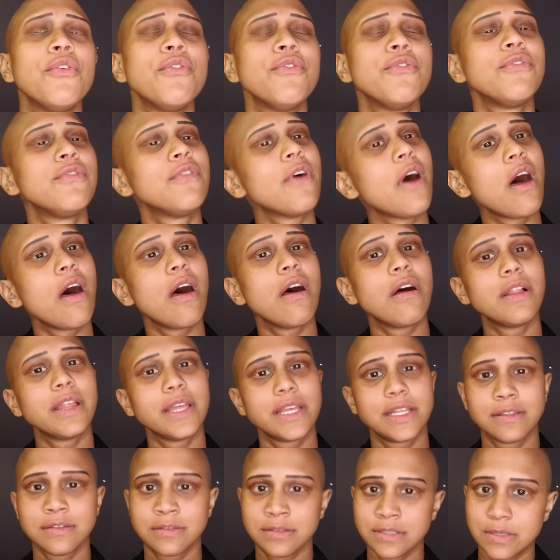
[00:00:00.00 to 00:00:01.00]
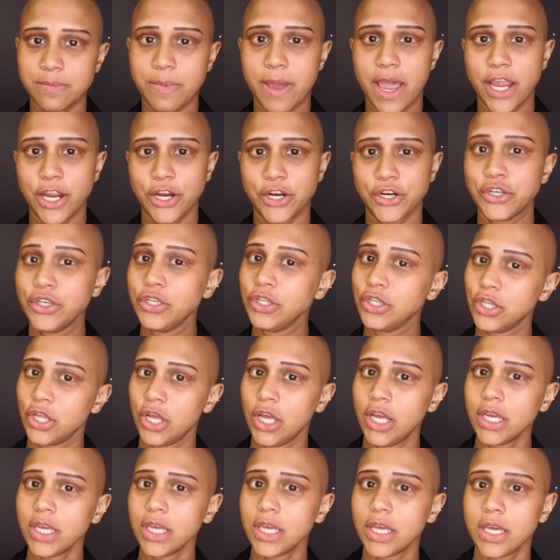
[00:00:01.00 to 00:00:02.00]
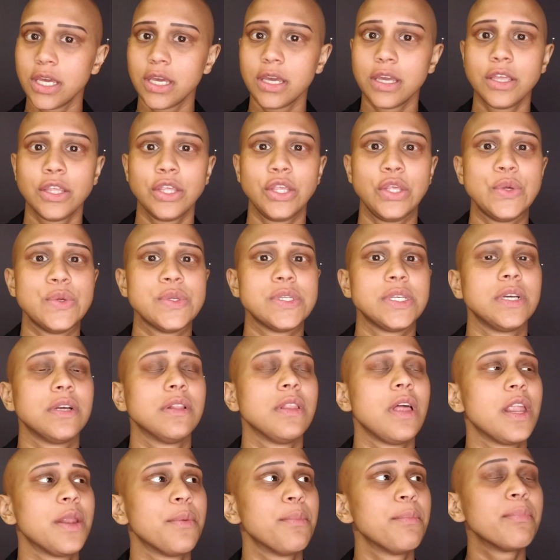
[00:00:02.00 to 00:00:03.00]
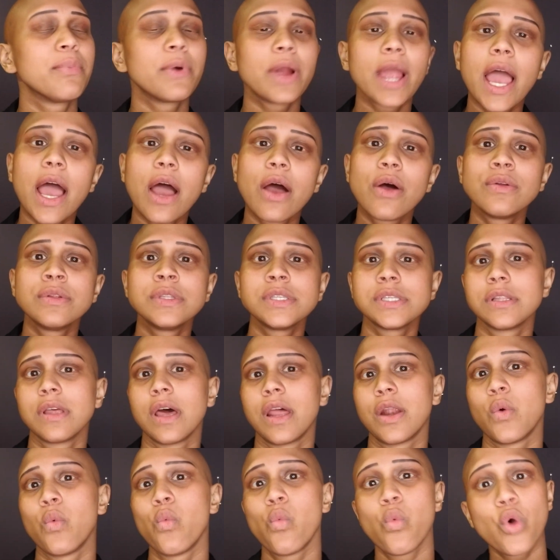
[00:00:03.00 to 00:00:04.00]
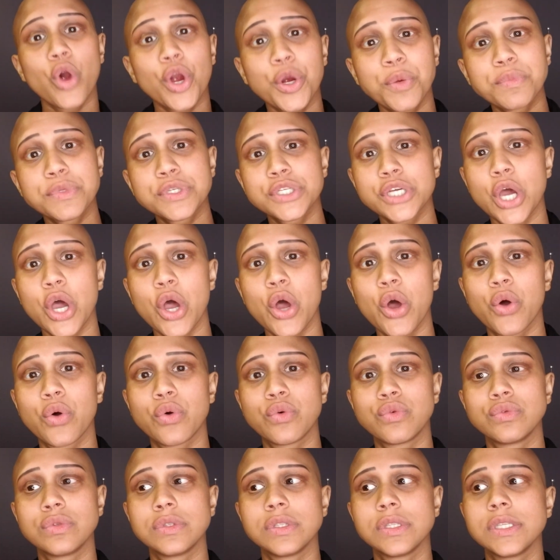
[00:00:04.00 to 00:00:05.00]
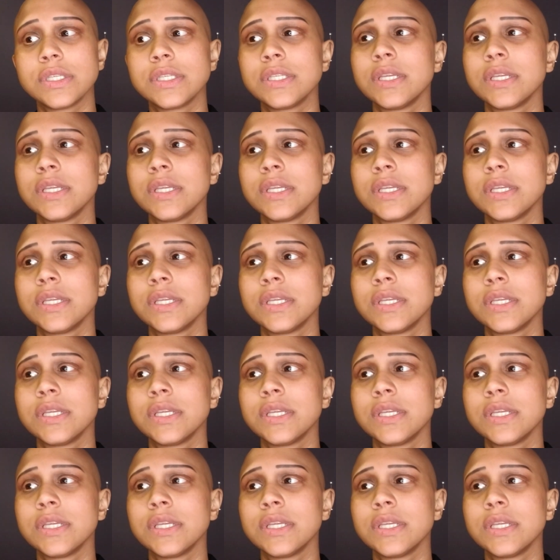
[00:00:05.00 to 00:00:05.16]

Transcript: fall inspired look using a lot of browns, a lot of warm tones,